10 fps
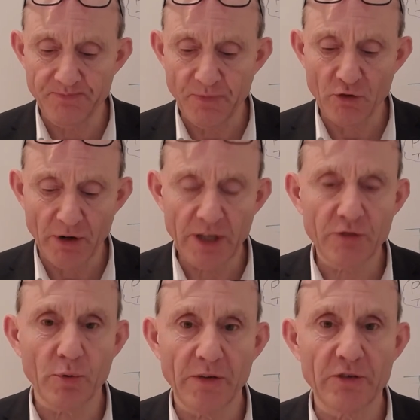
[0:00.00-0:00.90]
Sorry,
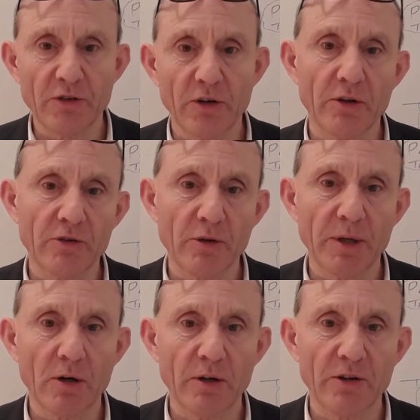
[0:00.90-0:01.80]
each one of these got
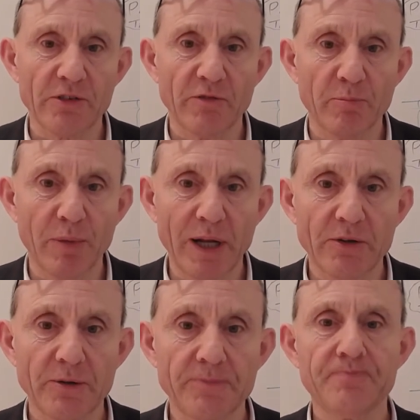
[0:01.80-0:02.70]
something called a sieve plit